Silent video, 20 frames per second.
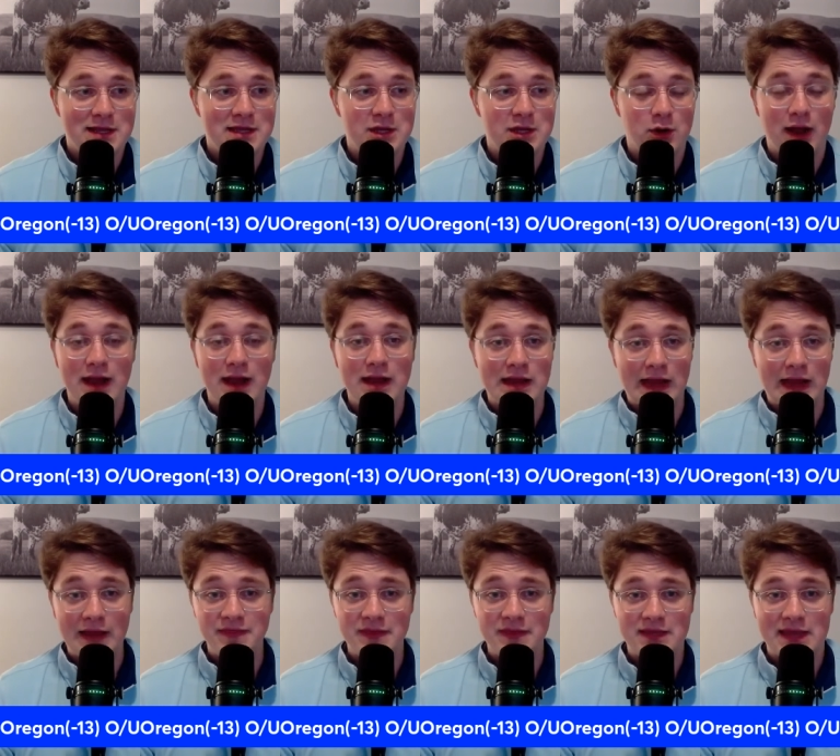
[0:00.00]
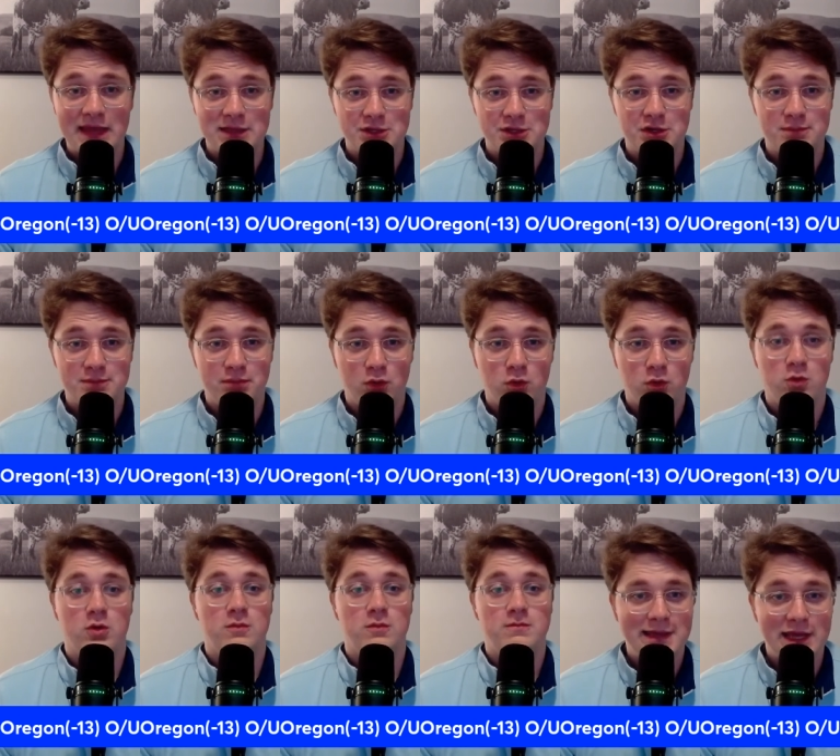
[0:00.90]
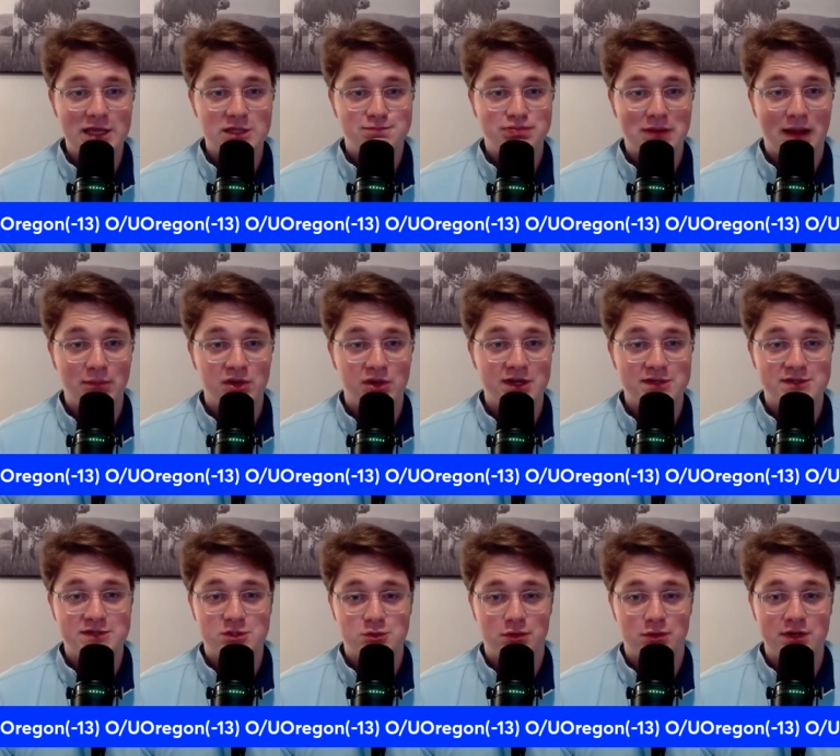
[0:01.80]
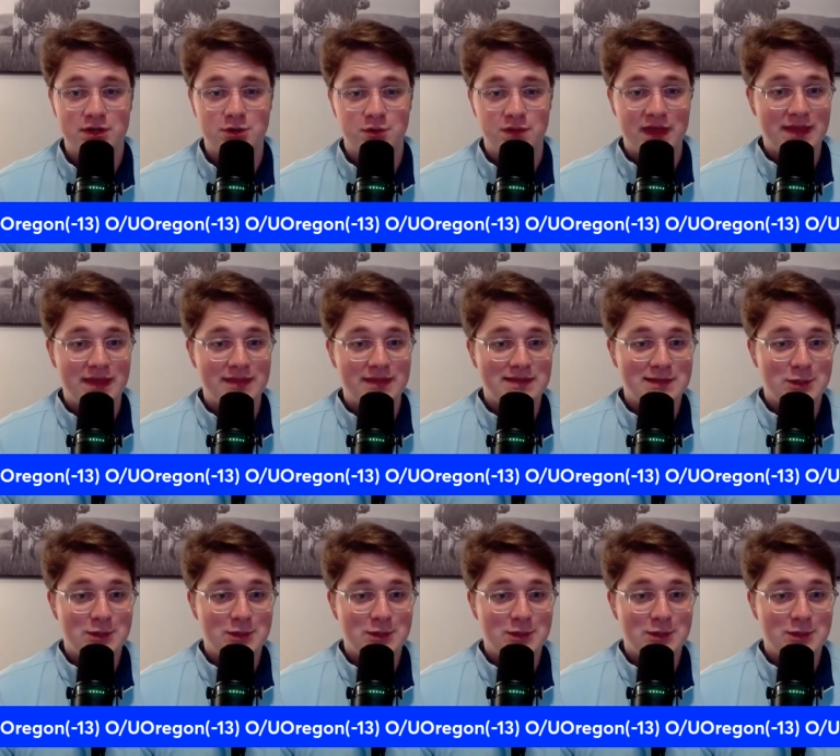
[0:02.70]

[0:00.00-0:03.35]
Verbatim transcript: you know, I, I think Kalen DeBoer is probably going to surrender that.